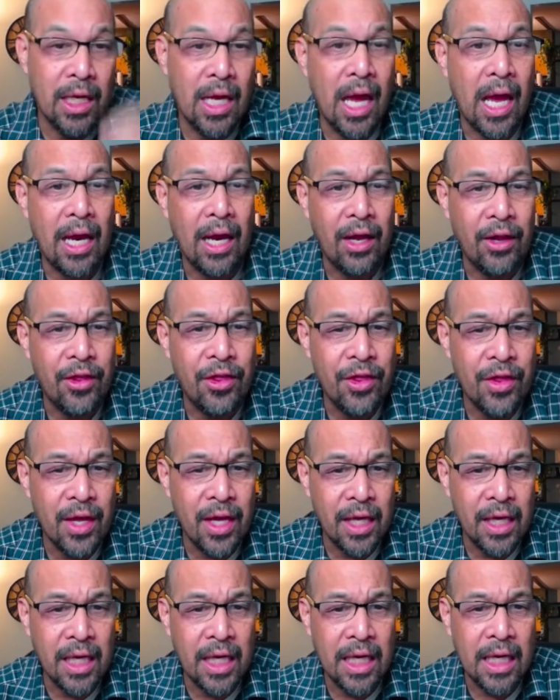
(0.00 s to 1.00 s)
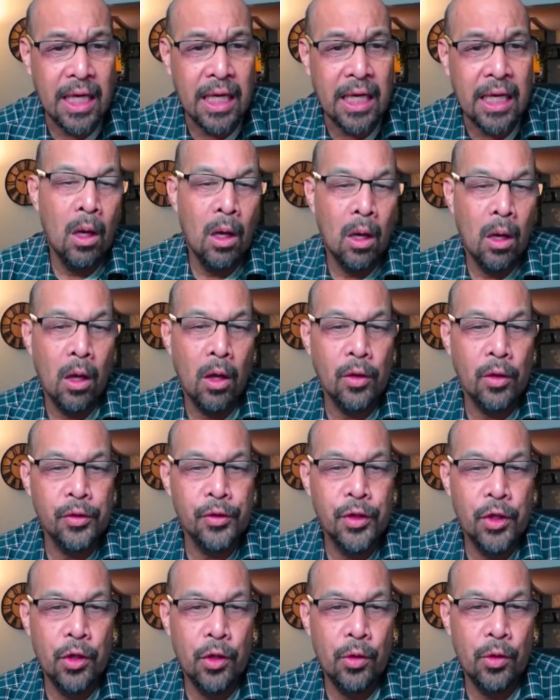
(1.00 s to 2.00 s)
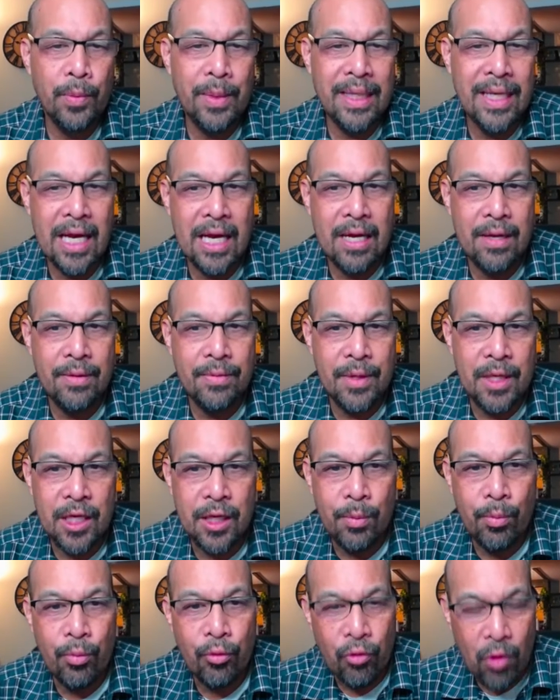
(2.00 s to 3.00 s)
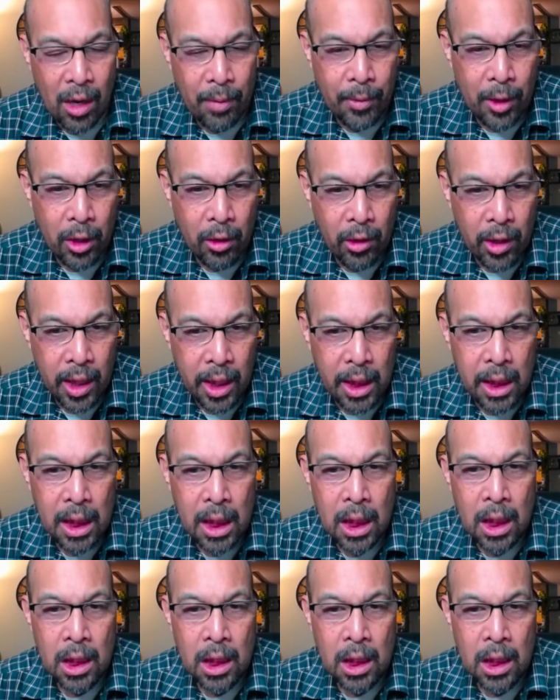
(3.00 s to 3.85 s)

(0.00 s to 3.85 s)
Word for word: And I think he also became the primary